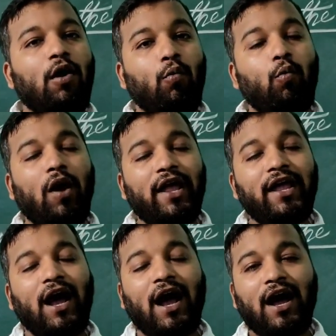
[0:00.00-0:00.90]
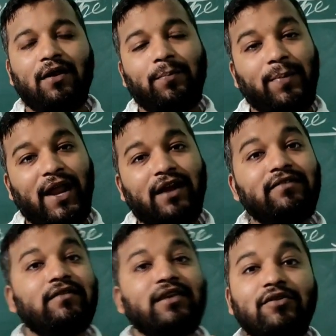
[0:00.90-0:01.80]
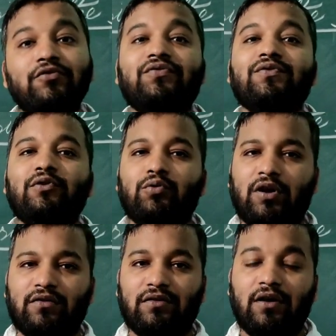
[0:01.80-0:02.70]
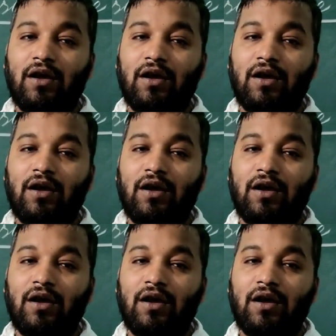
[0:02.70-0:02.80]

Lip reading: why are plants useful to us.